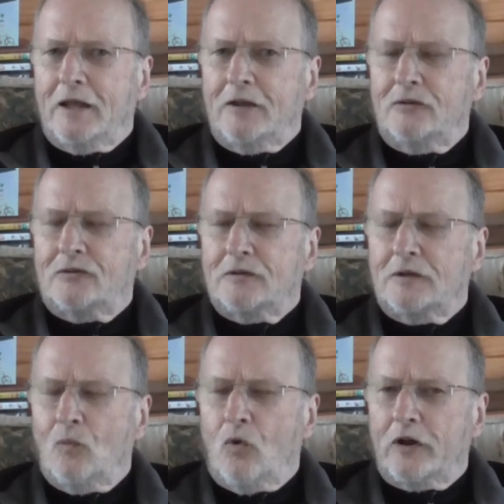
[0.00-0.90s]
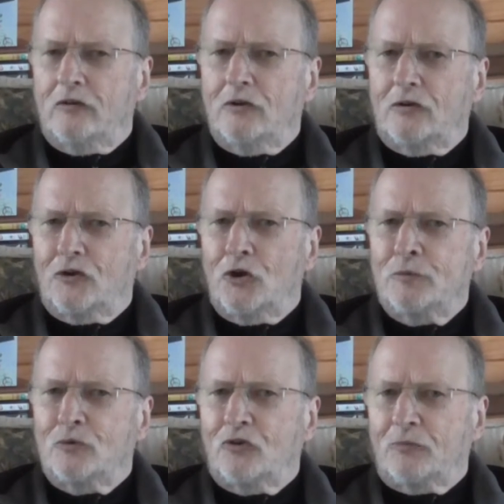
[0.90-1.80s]
is what is your
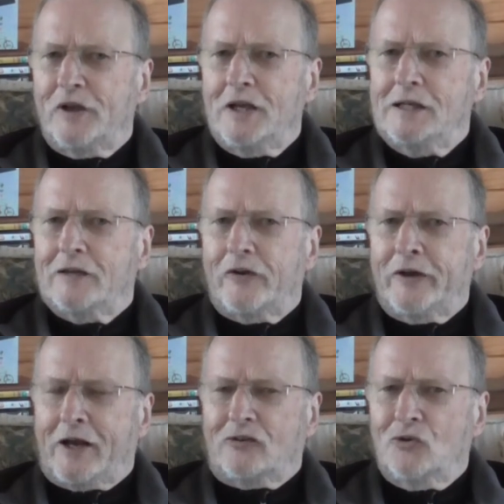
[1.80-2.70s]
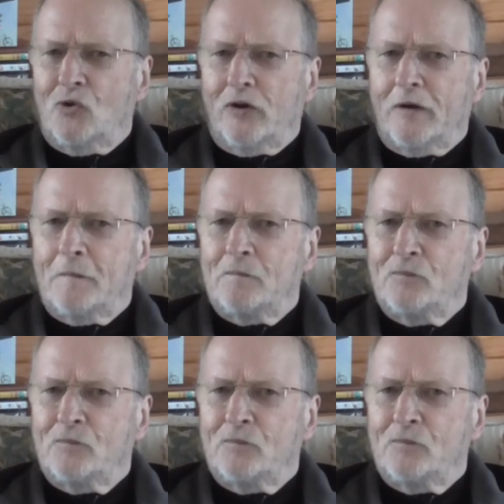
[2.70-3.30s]
terminal speed at the next corner.